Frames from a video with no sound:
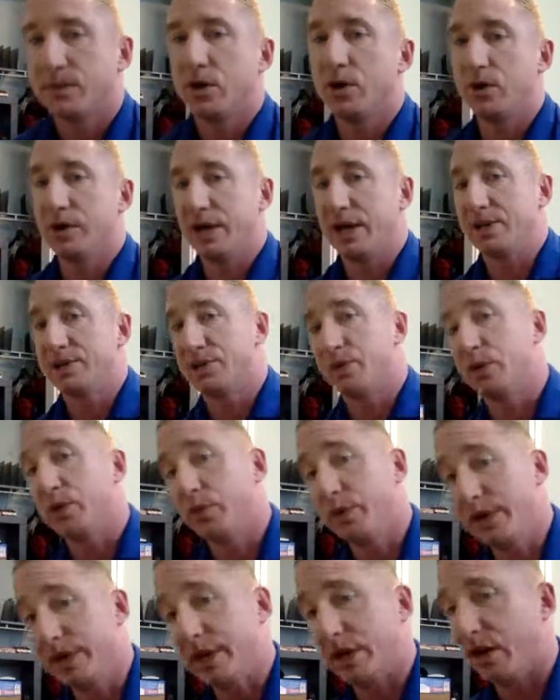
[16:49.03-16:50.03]
Okay, so when
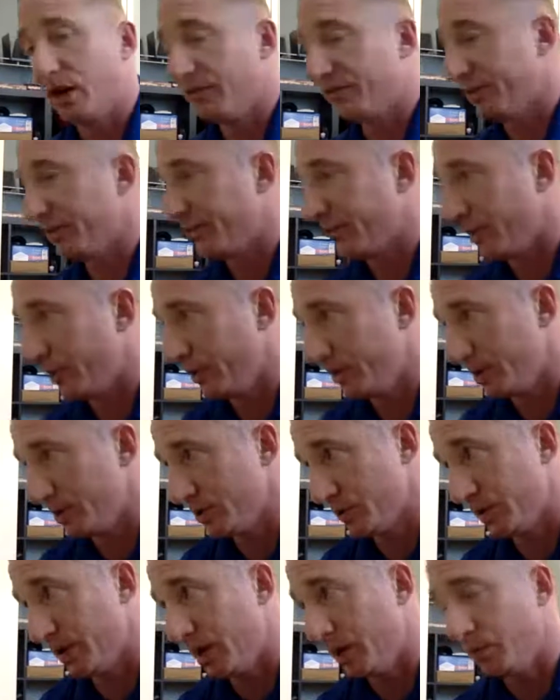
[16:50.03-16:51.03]
we get off the phone, here's
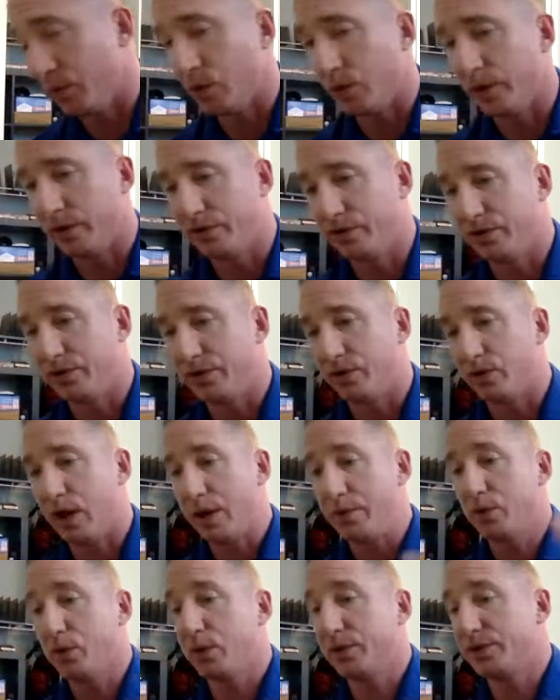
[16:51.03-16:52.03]
what I'm going to do.
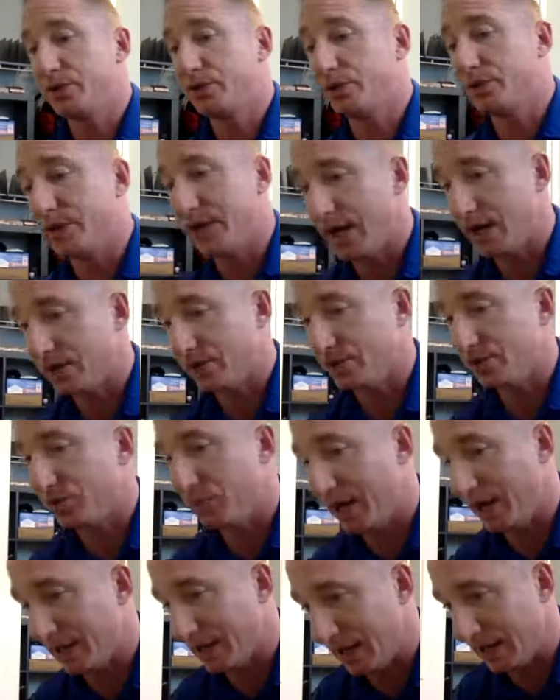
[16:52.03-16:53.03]
I'm going to text you
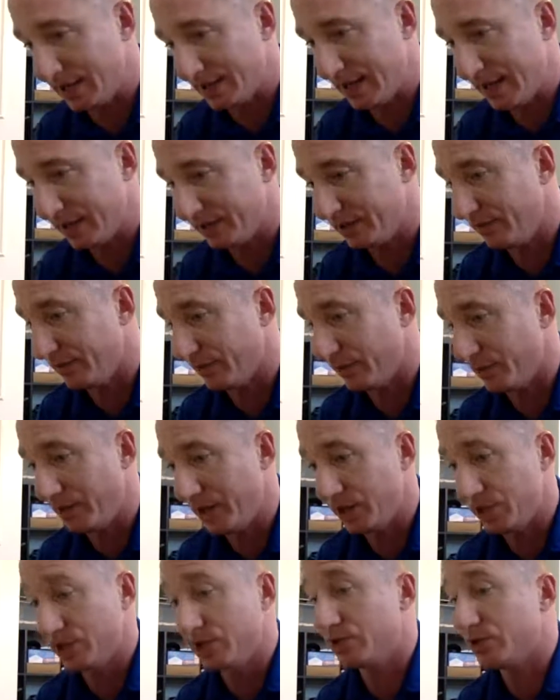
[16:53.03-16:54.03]
my contact
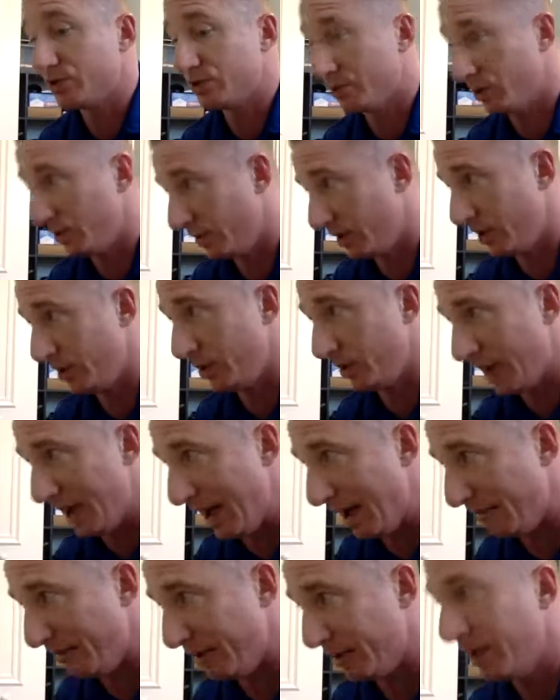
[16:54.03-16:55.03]
information so that you
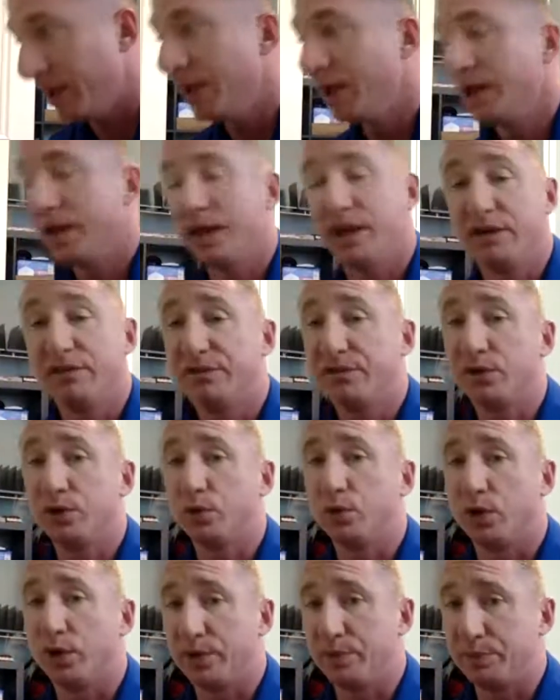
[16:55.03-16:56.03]
have it. If you
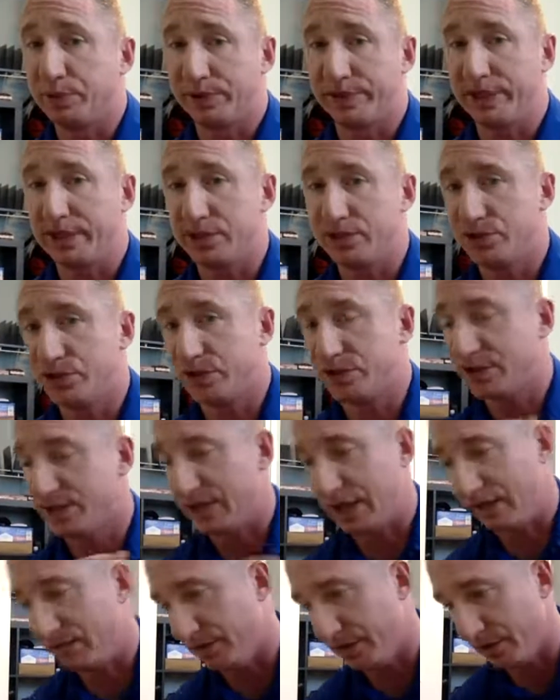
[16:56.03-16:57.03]
would, please just
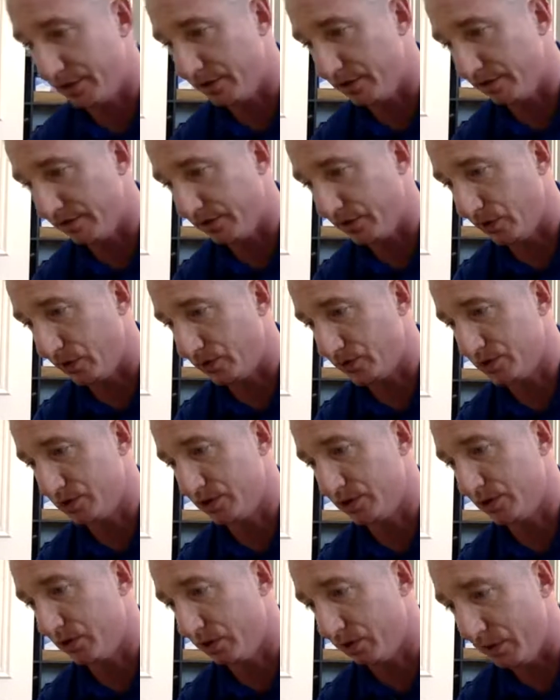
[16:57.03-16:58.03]
save it in your phone so
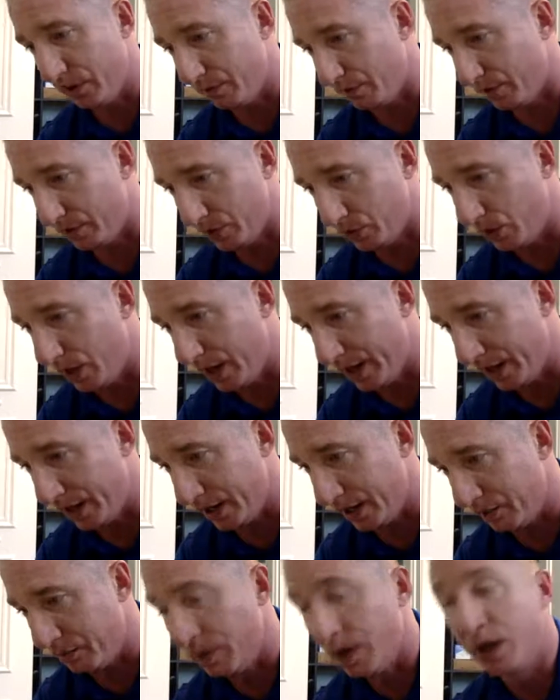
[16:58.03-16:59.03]
you remember who I
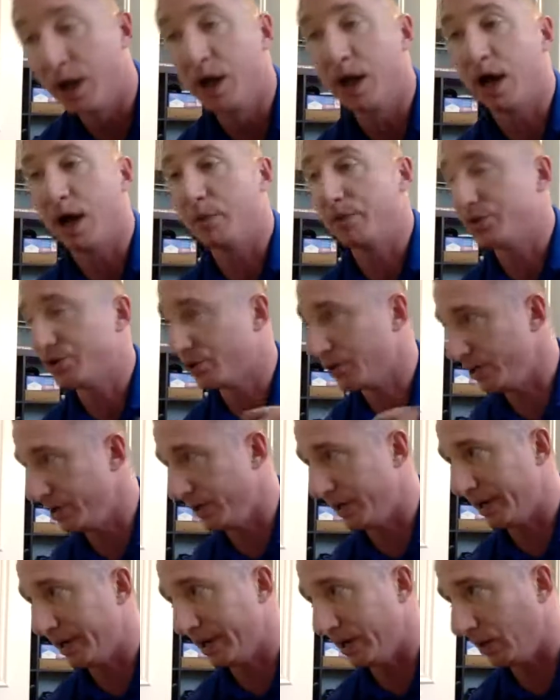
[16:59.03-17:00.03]
am. I'm sure you're
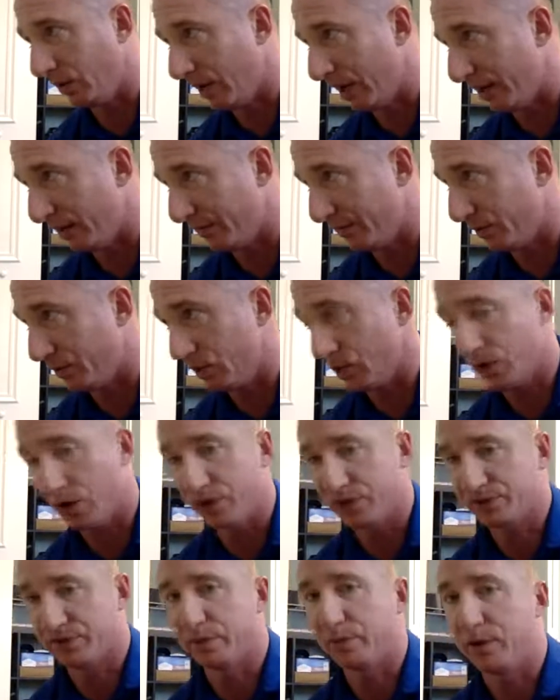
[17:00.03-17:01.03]
getting a lot of phone
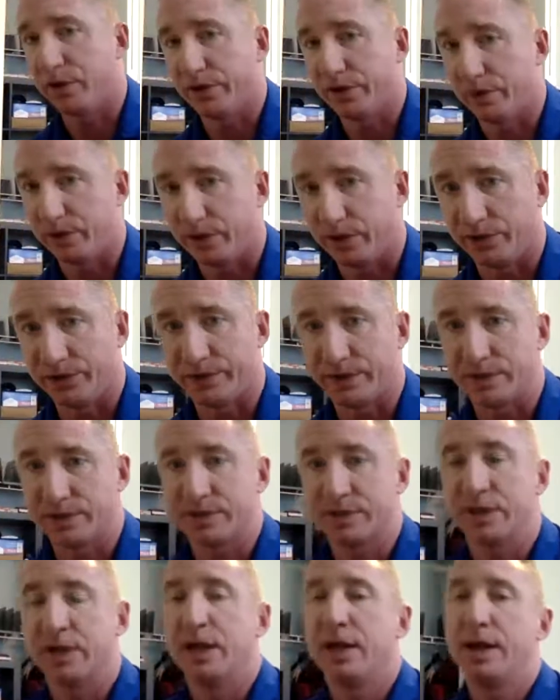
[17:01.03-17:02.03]
calls from other
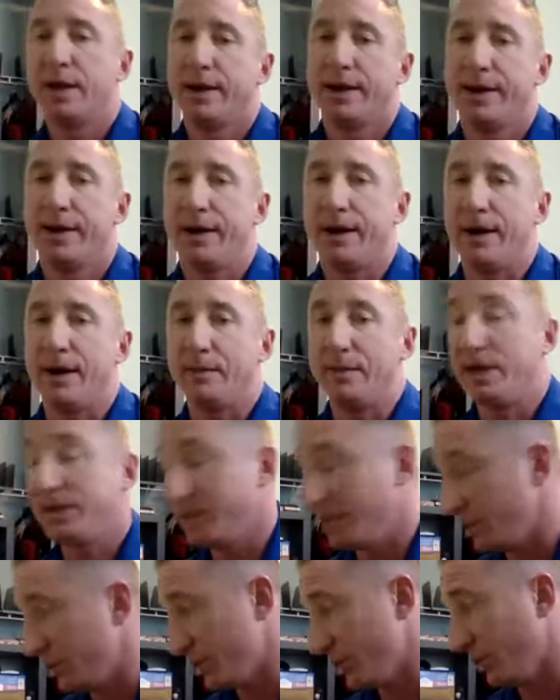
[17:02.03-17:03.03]
realtors.
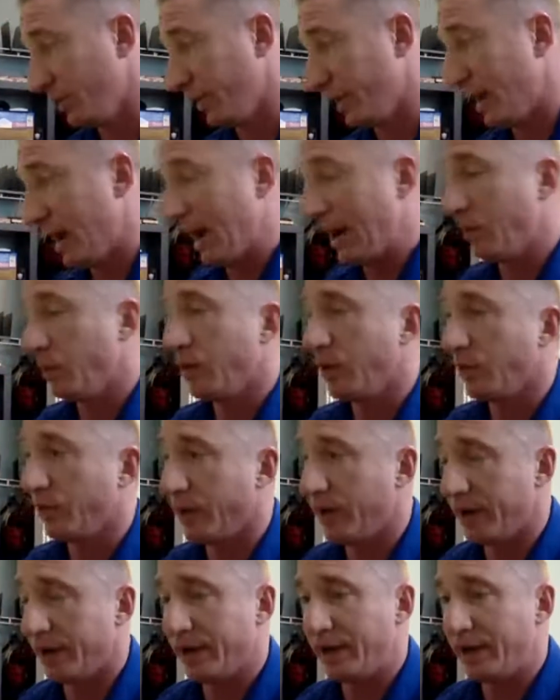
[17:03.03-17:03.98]
Additionally, I will run an